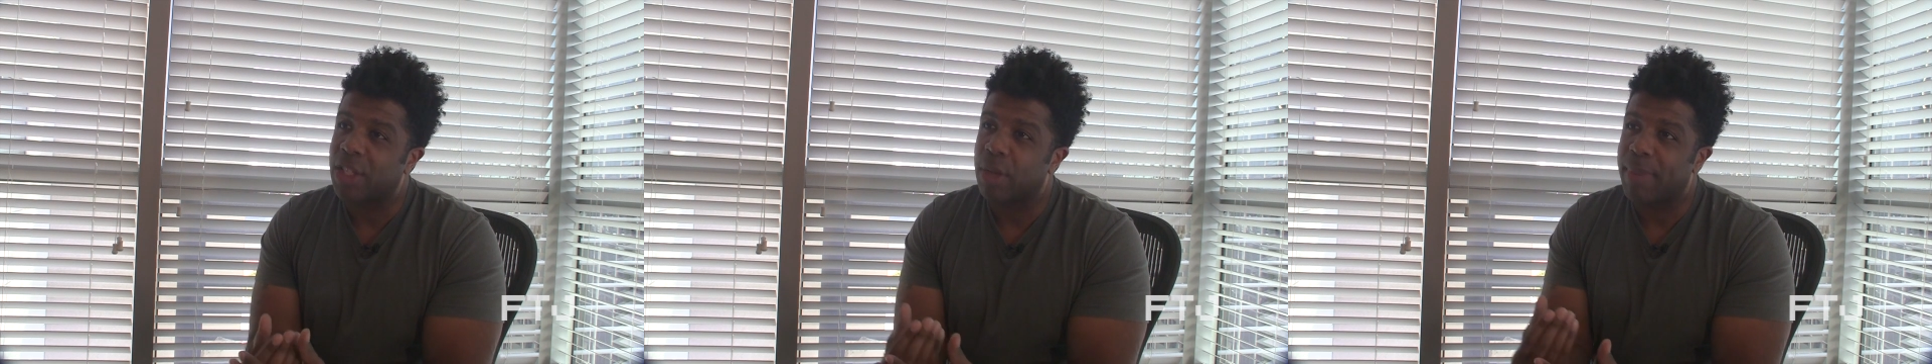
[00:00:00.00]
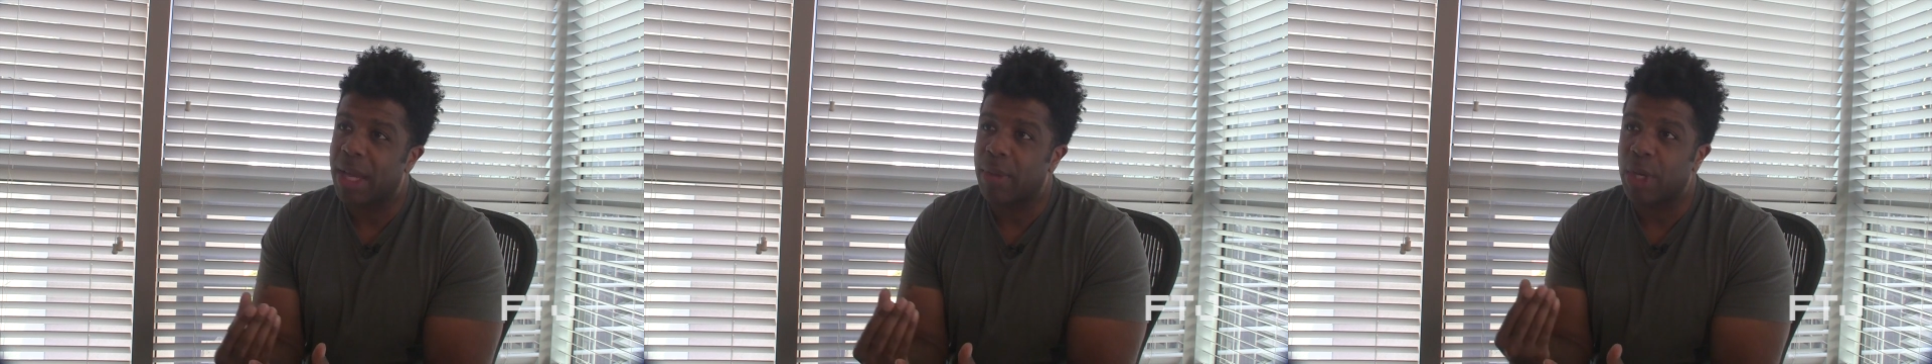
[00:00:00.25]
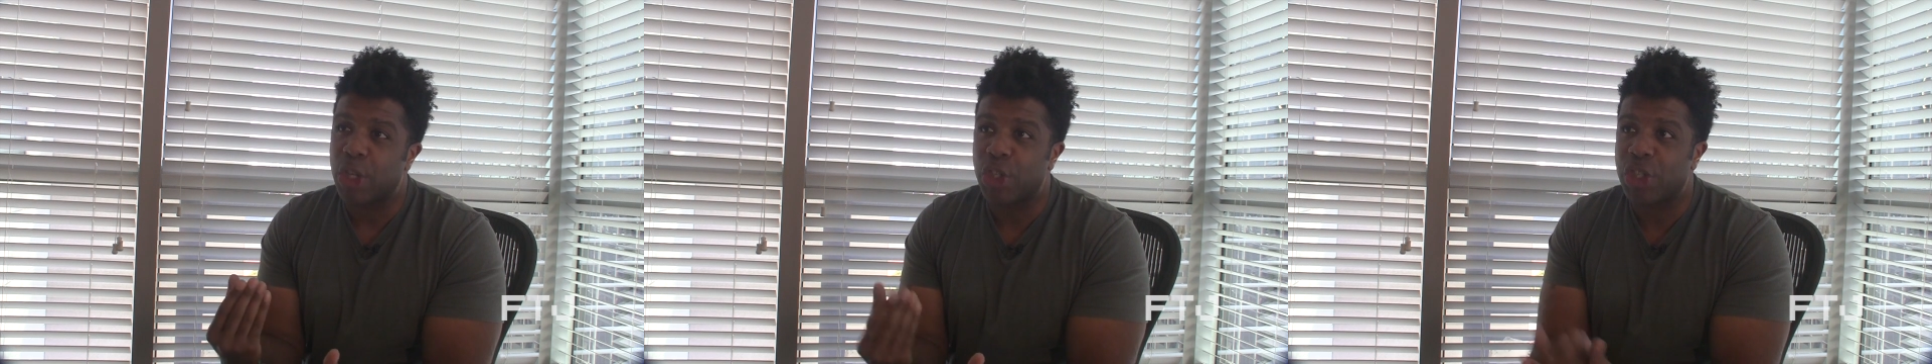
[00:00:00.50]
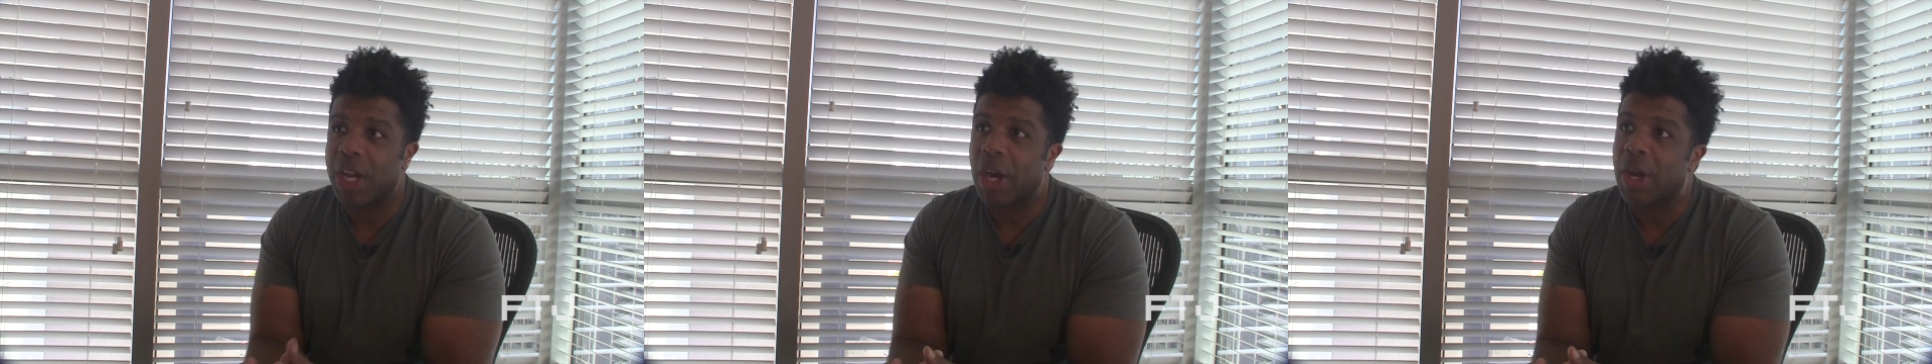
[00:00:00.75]
to be able to
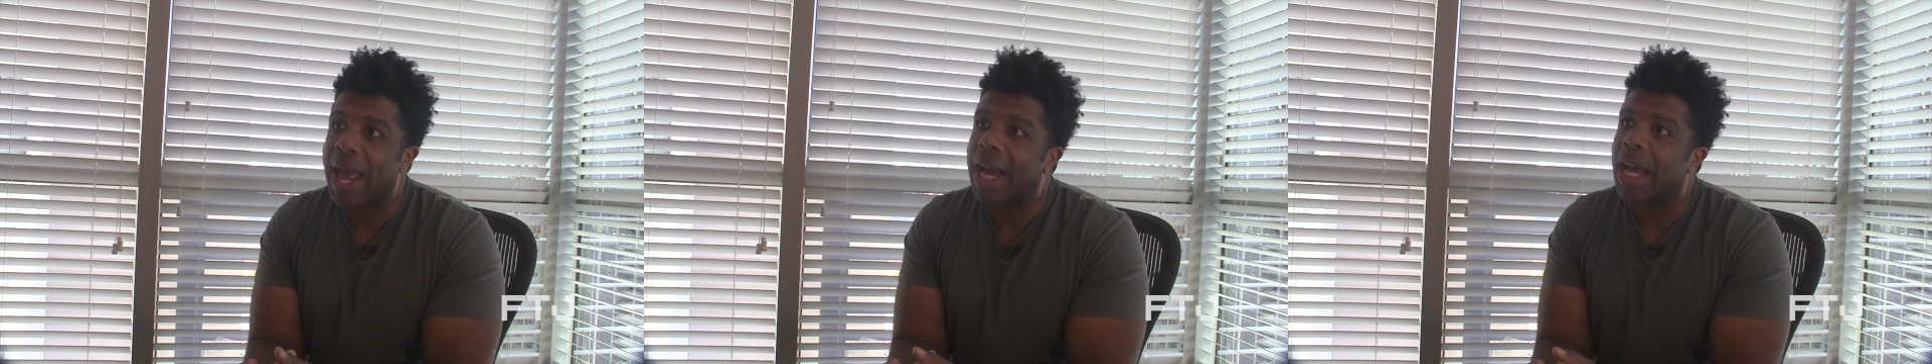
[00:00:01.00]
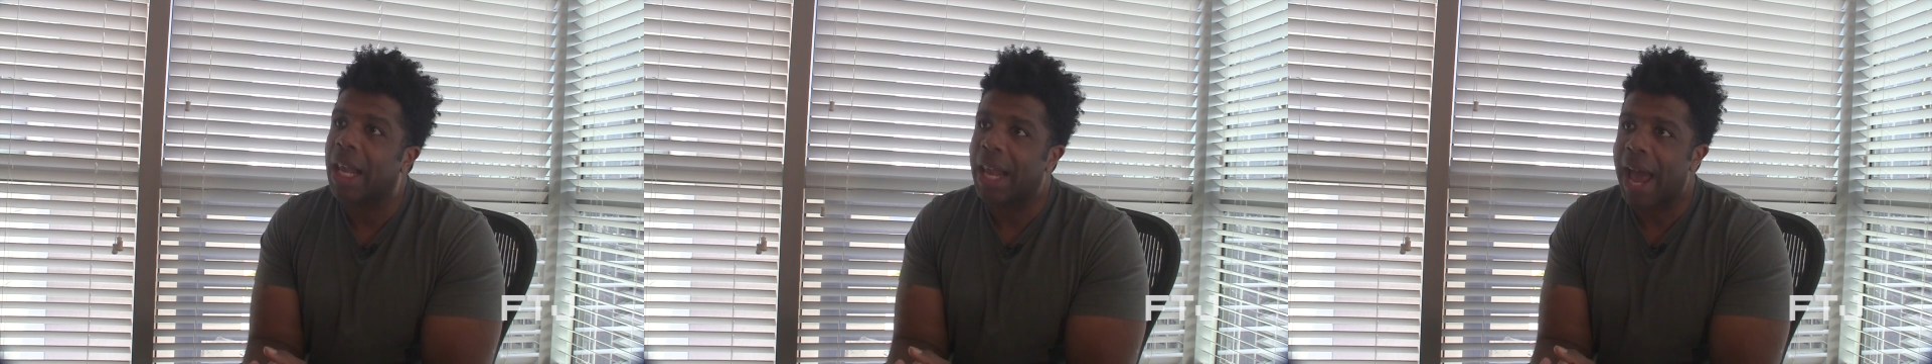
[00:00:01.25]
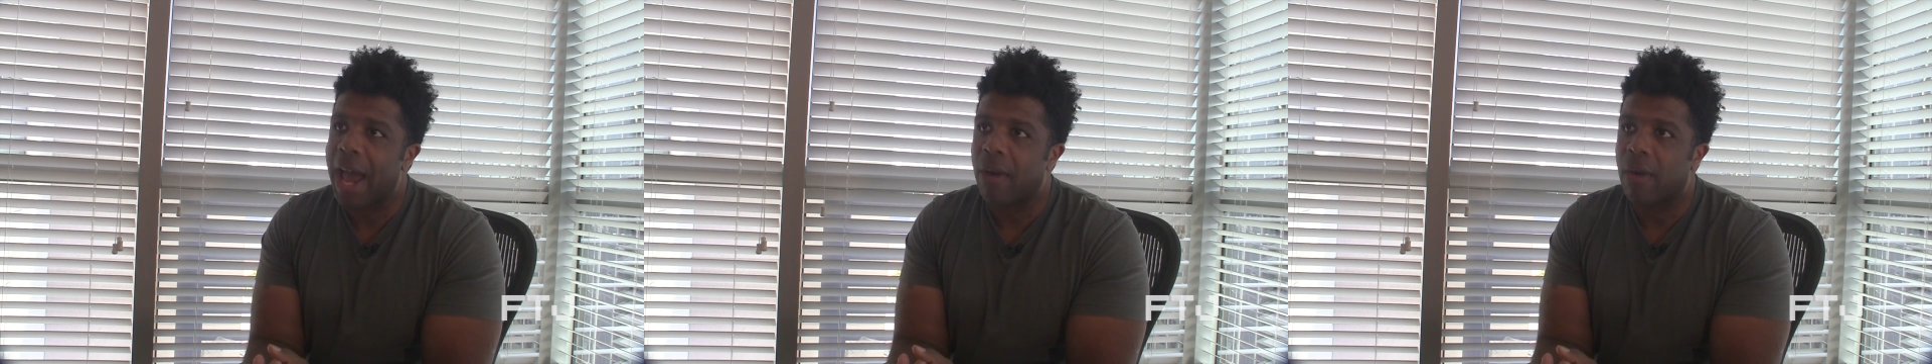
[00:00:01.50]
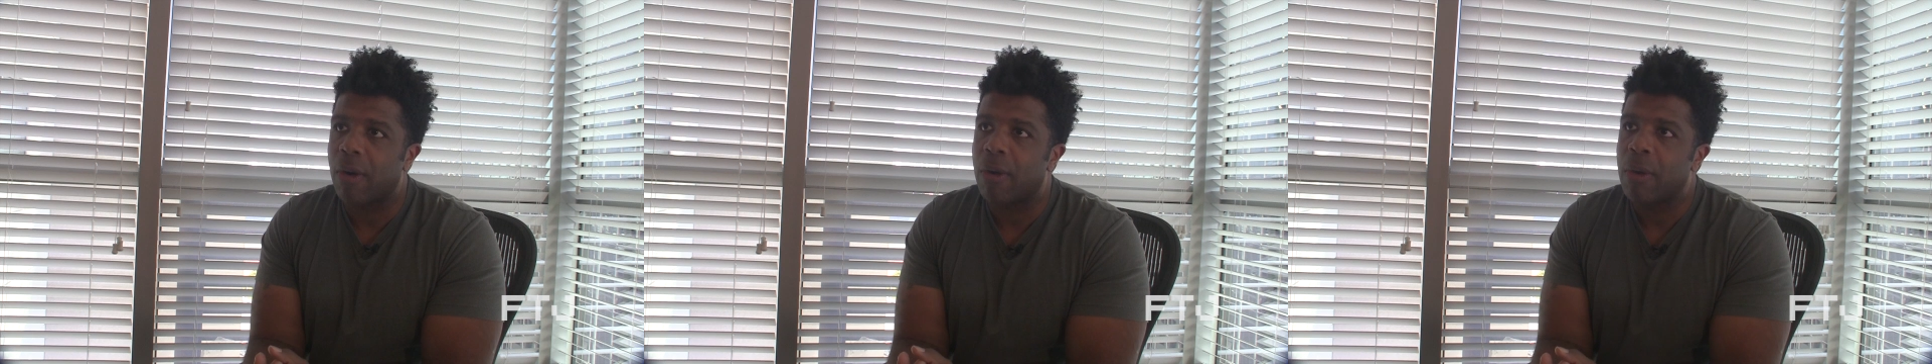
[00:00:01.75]
share that
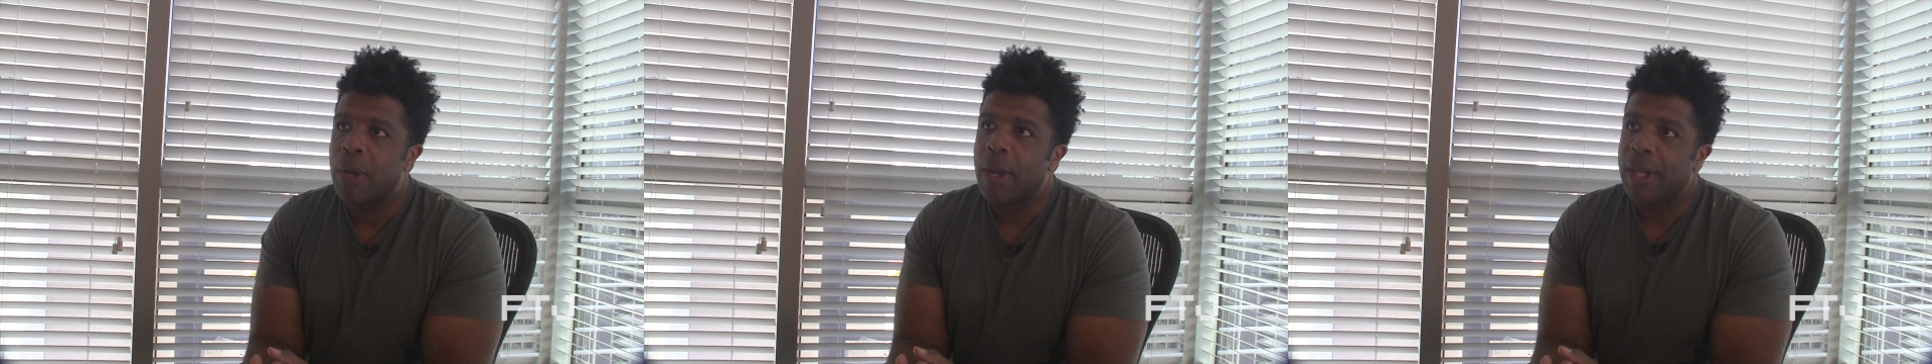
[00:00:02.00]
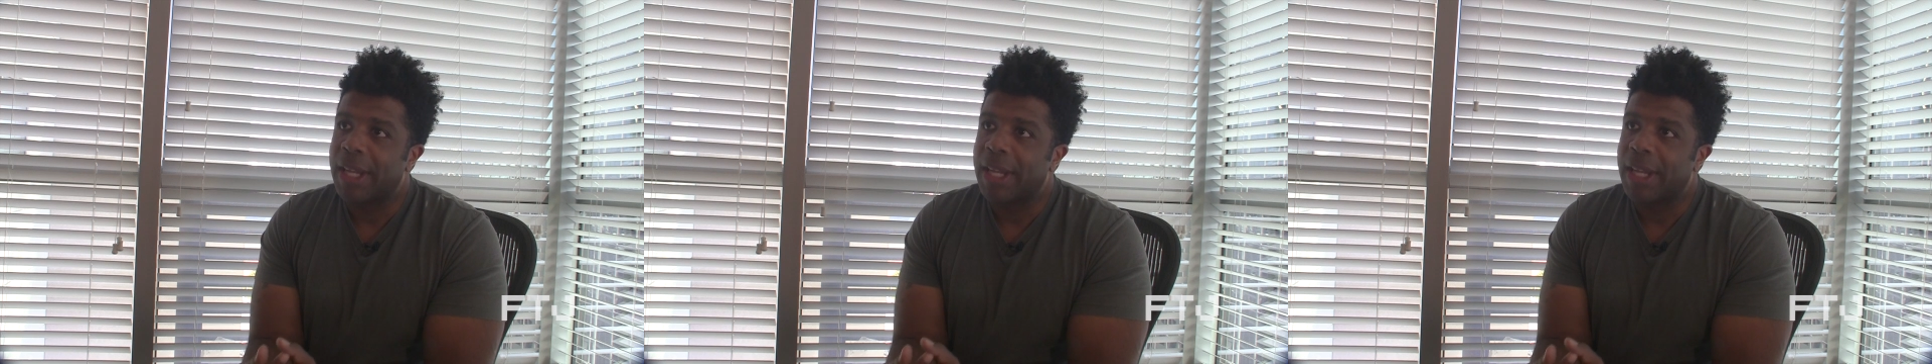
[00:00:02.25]
collateral